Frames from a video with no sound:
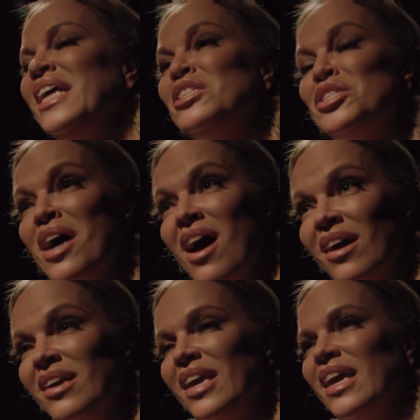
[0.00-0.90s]
in
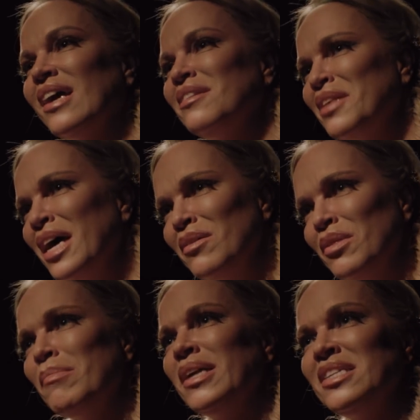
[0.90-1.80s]
Turkey and
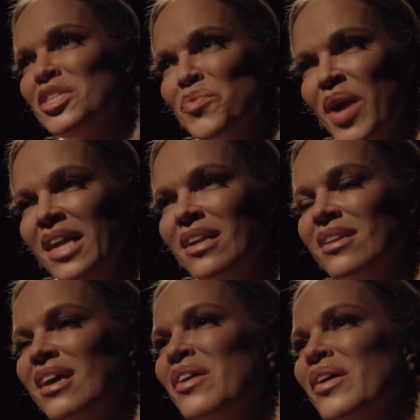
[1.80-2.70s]
the
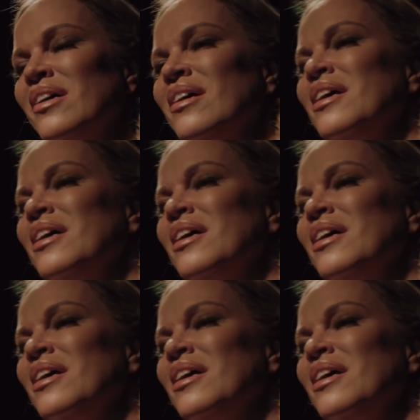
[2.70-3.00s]
Mediterranean area.